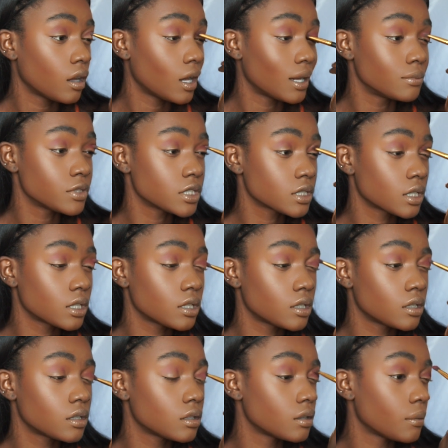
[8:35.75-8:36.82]
I'm just
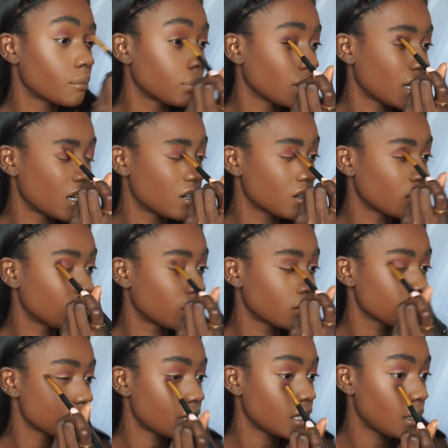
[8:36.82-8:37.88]
gonna blend a
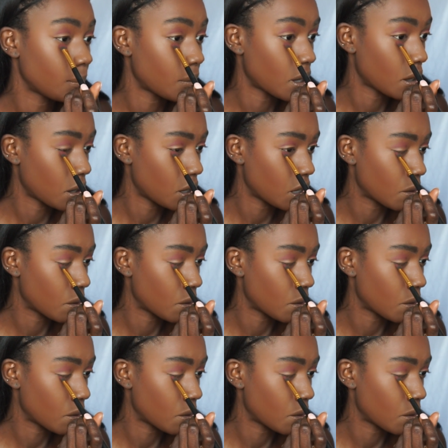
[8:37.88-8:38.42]
little tiny bit